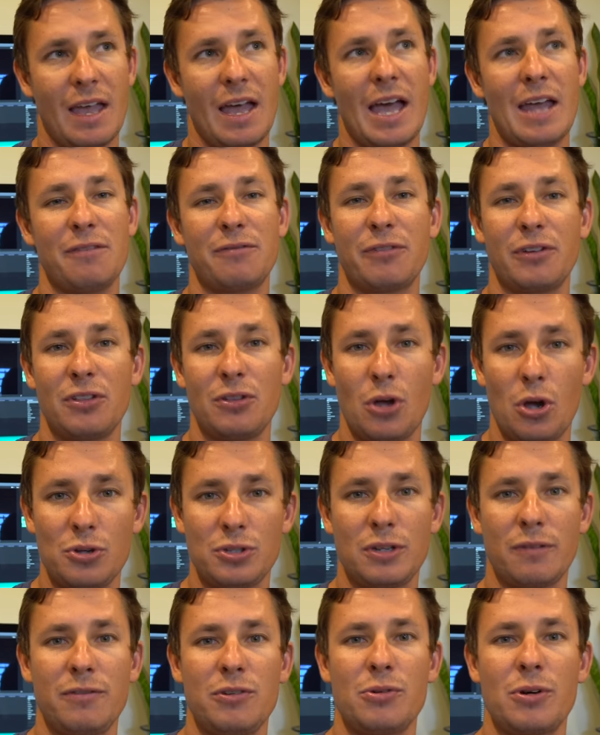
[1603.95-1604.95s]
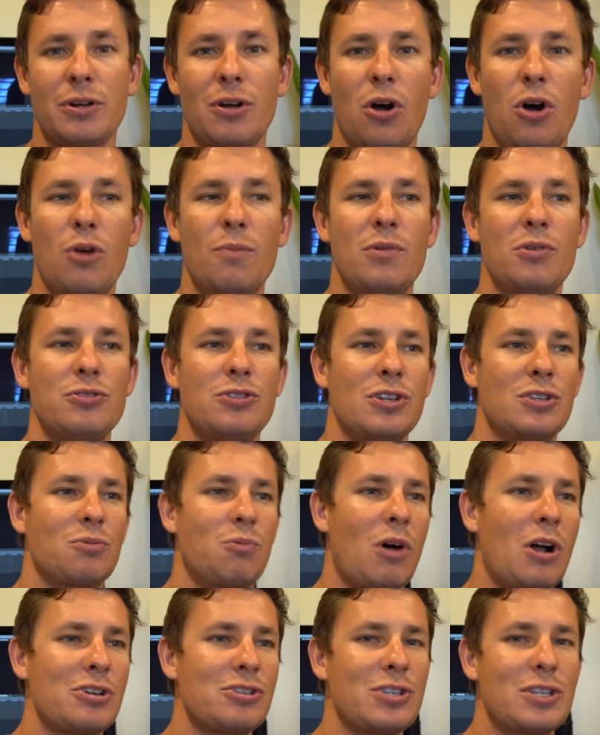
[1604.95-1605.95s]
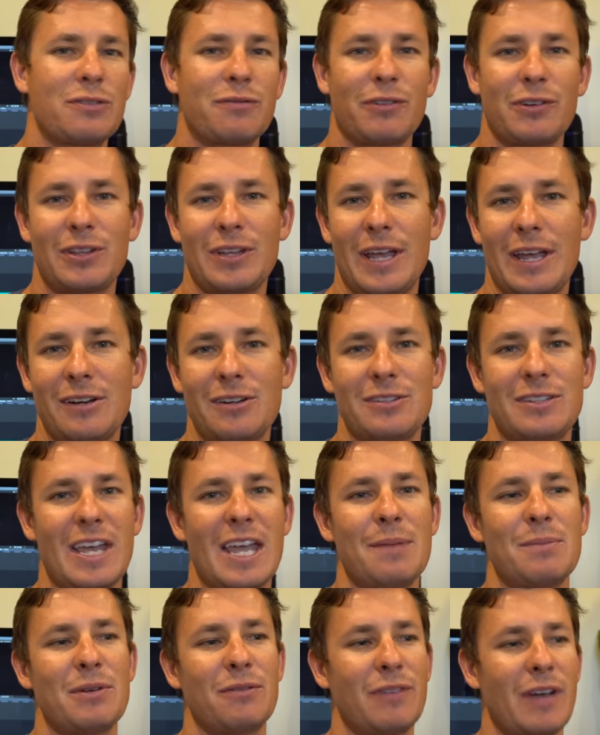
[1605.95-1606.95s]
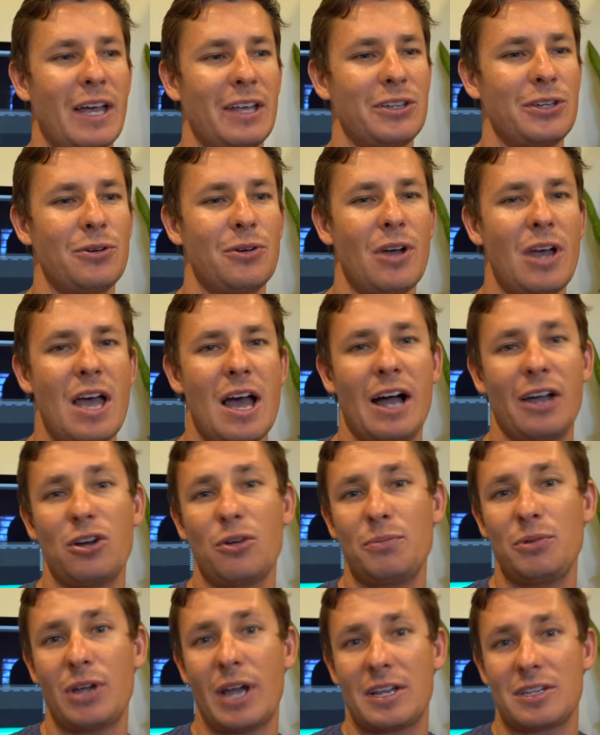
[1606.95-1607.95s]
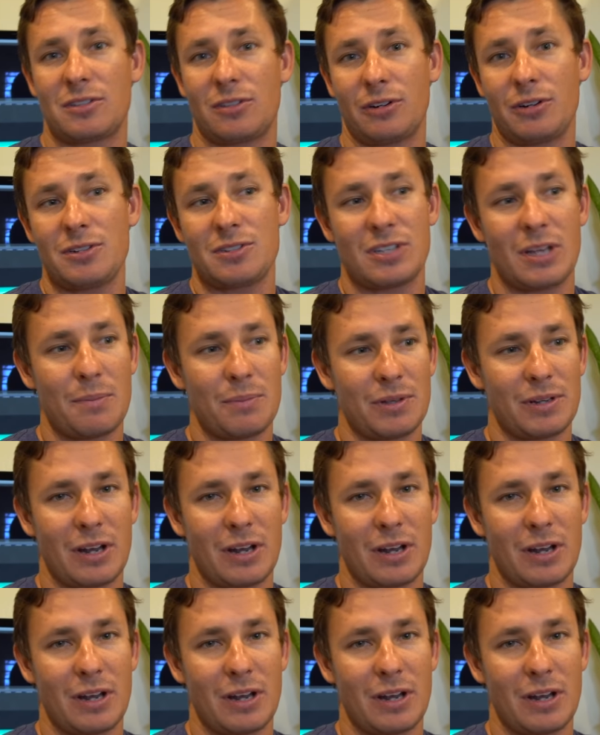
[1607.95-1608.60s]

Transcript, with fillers: And for those of you at home who just watch this for the entertainment value, I hope you guys learned something.